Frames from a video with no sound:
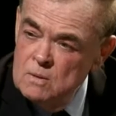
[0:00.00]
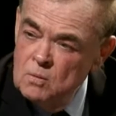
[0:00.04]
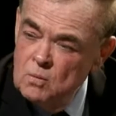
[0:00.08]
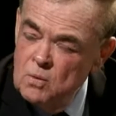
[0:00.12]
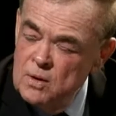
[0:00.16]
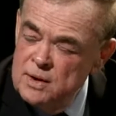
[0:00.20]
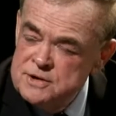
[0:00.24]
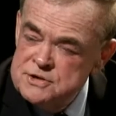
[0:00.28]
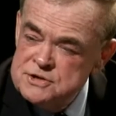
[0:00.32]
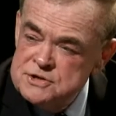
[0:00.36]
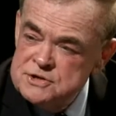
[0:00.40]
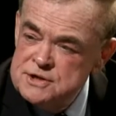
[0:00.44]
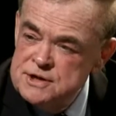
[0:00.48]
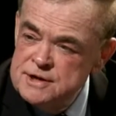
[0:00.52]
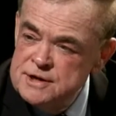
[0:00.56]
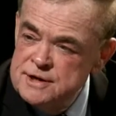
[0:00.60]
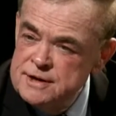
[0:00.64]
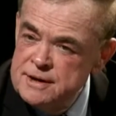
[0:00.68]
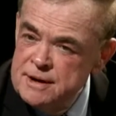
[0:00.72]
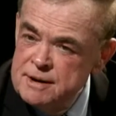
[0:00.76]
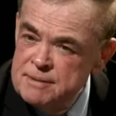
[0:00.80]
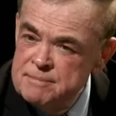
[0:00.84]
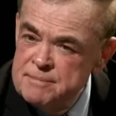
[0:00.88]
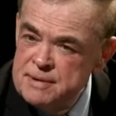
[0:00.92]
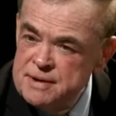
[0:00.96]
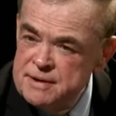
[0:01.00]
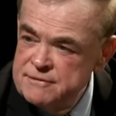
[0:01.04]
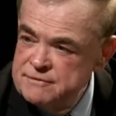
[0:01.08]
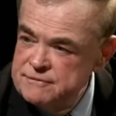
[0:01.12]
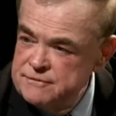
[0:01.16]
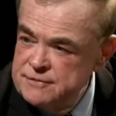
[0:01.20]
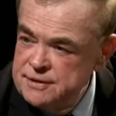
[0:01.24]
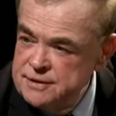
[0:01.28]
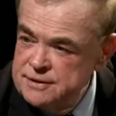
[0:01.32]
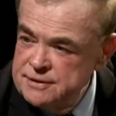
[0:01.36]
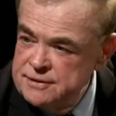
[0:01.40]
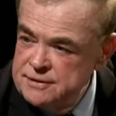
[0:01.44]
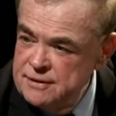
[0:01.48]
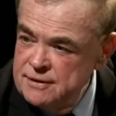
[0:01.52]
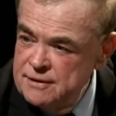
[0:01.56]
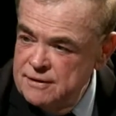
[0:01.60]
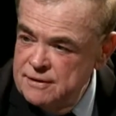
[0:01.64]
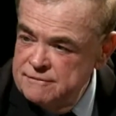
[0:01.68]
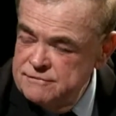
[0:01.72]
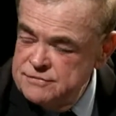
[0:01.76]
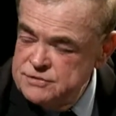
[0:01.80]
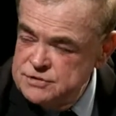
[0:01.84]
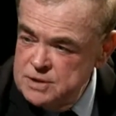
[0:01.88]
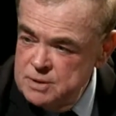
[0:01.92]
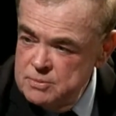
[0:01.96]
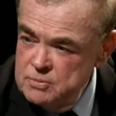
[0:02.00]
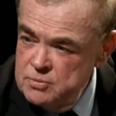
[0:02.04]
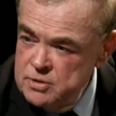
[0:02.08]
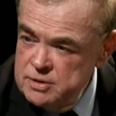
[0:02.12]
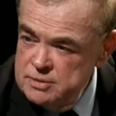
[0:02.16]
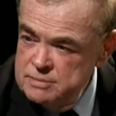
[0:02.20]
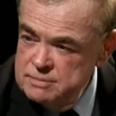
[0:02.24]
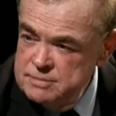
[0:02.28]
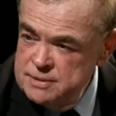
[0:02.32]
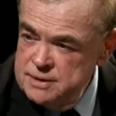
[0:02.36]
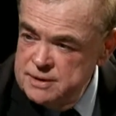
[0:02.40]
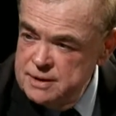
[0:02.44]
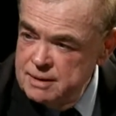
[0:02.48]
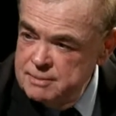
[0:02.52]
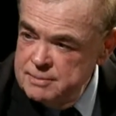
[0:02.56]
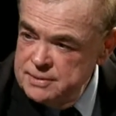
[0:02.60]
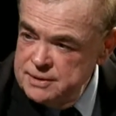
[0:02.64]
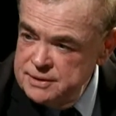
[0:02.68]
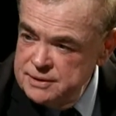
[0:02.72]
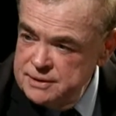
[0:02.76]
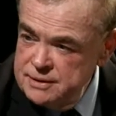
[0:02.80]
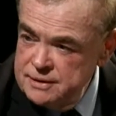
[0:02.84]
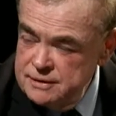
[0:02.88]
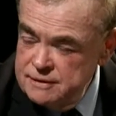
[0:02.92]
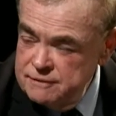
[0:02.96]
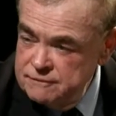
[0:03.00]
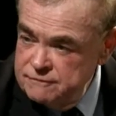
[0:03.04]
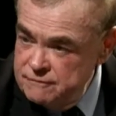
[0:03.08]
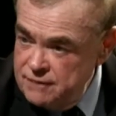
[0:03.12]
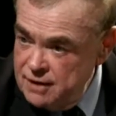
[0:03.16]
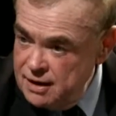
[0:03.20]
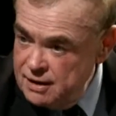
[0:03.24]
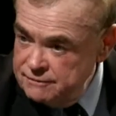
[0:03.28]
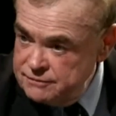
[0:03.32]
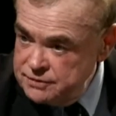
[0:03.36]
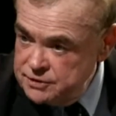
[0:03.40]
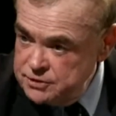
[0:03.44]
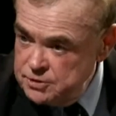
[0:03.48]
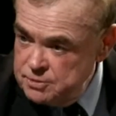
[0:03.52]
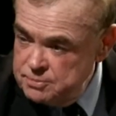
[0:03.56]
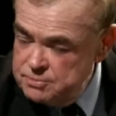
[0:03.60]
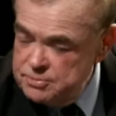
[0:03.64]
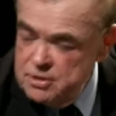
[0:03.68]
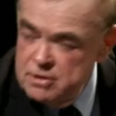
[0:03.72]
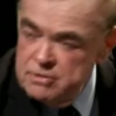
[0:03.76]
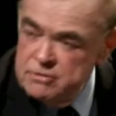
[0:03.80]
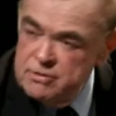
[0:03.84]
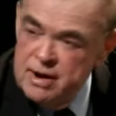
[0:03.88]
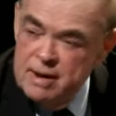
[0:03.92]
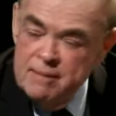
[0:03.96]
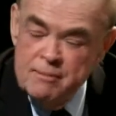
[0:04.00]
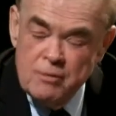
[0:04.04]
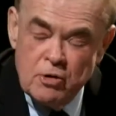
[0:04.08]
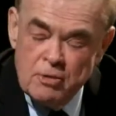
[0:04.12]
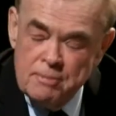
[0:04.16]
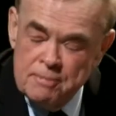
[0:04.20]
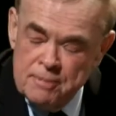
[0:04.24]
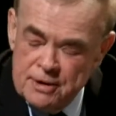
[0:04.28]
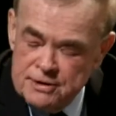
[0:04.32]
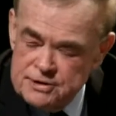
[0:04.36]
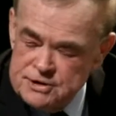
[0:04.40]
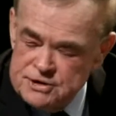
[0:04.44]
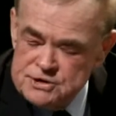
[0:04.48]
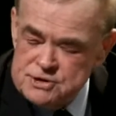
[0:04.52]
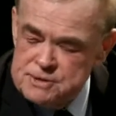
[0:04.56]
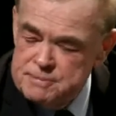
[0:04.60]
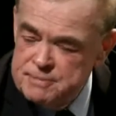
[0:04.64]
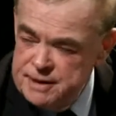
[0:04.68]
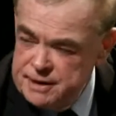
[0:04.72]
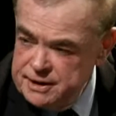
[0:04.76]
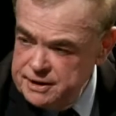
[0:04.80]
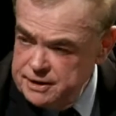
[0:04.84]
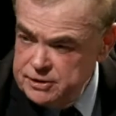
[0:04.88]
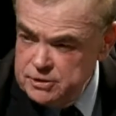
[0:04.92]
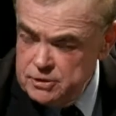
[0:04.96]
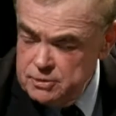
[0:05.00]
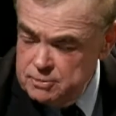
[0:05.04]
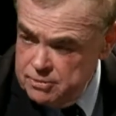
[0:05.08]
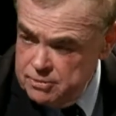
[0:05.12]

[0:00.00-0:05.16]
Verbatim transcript: What is the uh, benefit of someone becoming involved in your program or participating in your